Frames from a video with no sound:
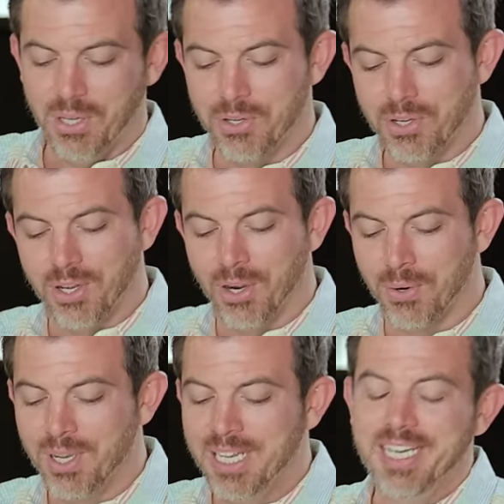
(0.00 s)
There you
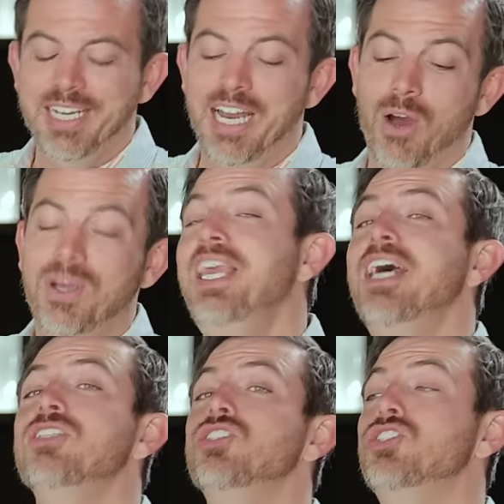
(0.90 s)
go. Now, he
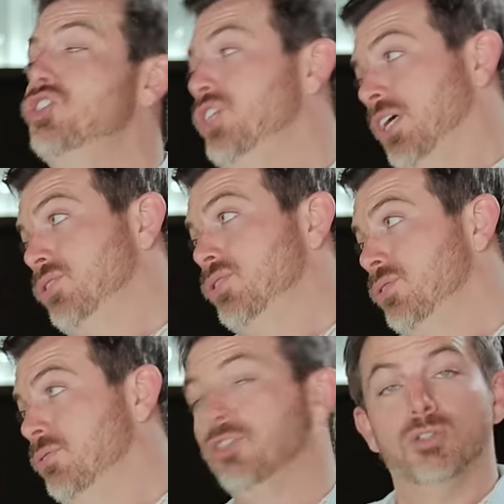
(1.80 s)
has
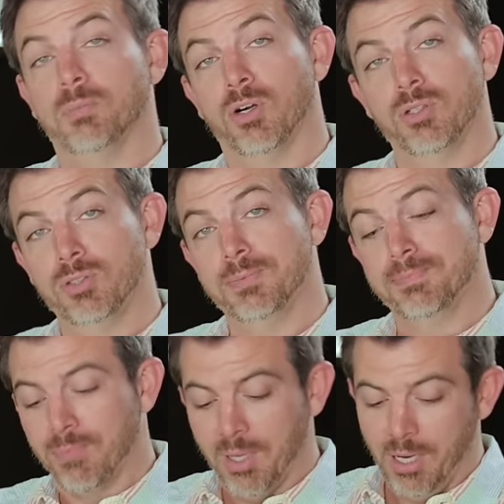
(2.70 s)
6 Duesenbergs,
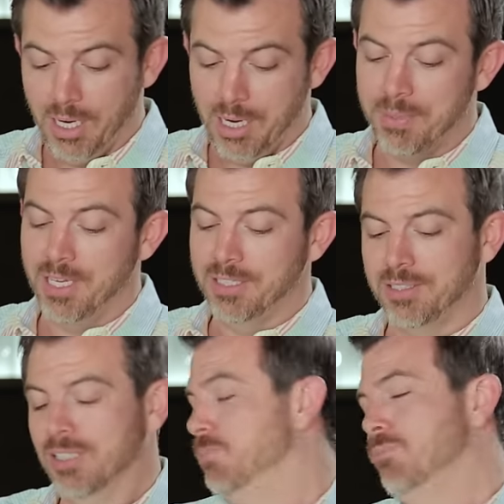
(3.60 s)
but
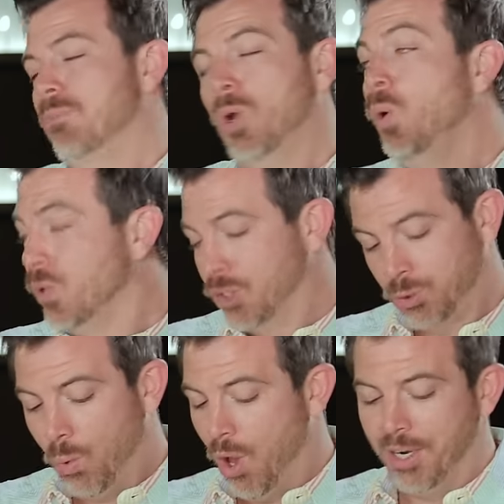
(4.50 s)
the
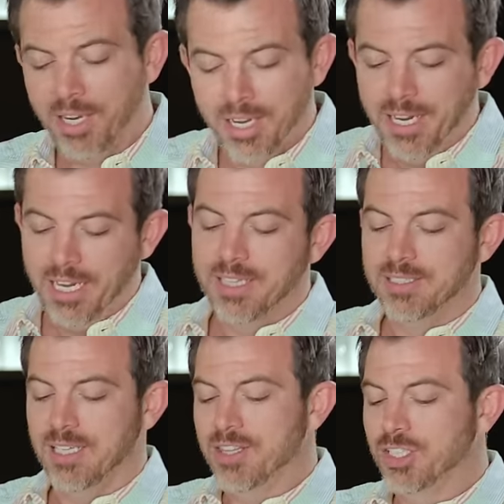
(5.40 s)
coolest one
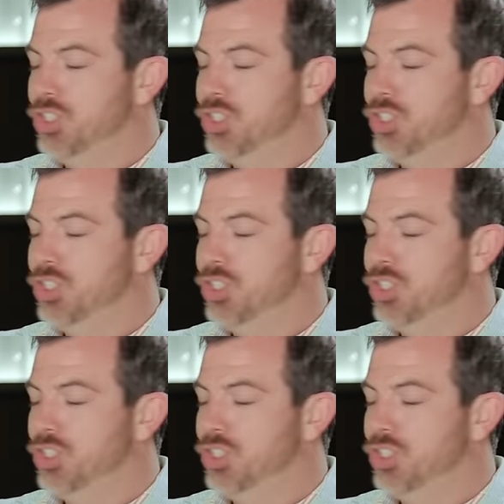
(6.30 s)
is the